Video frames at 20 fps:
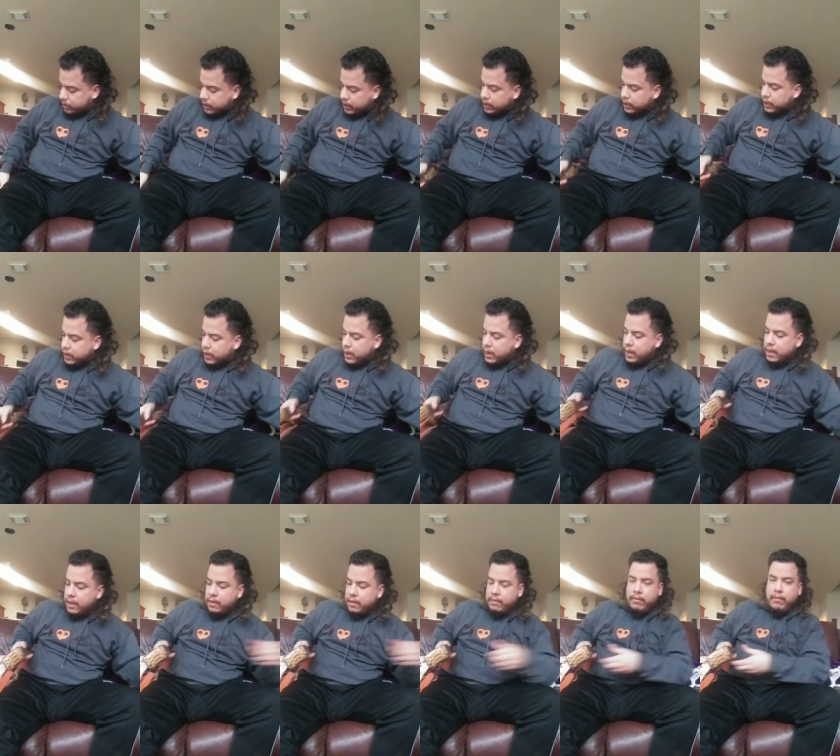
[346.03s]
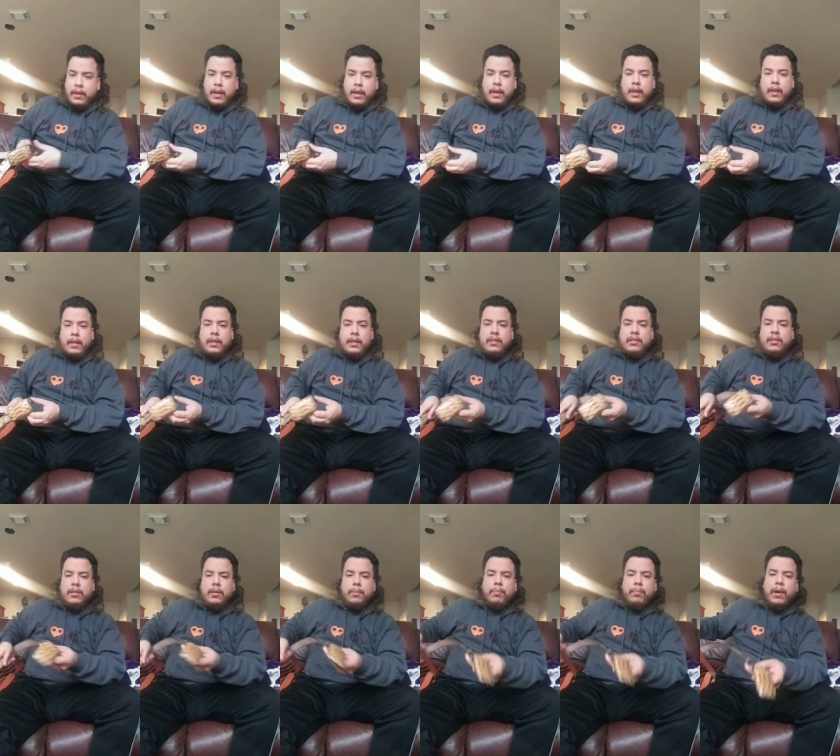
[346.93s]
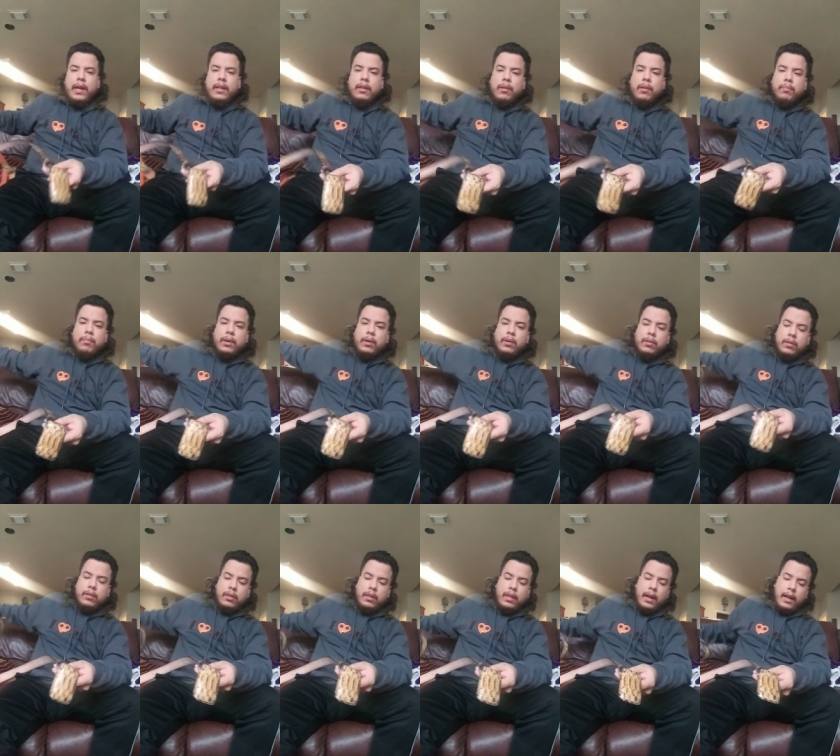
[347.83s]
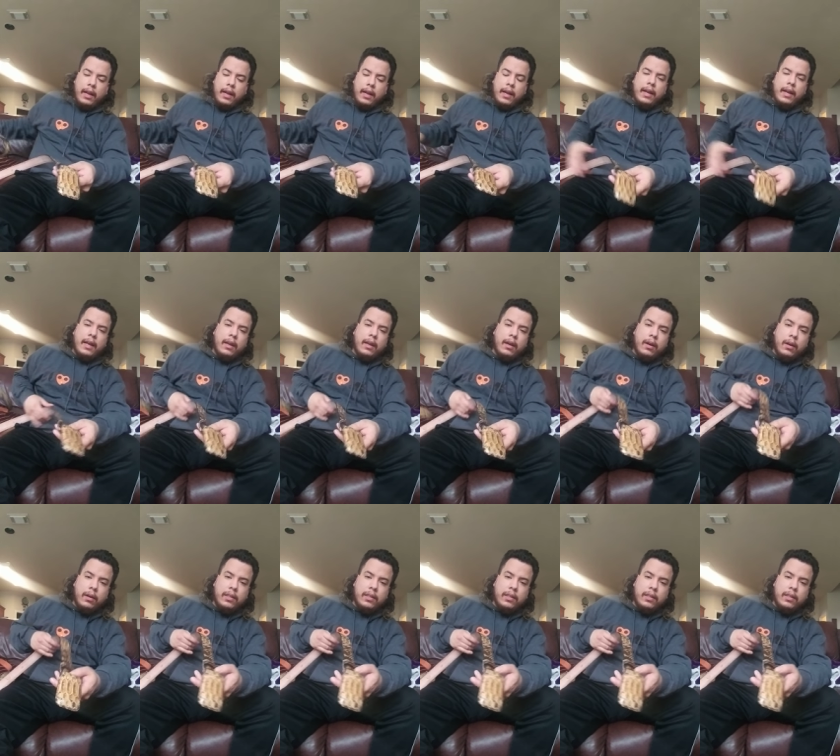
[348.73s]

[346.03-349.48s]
And then I have, this is a Python belt that I got at, uh,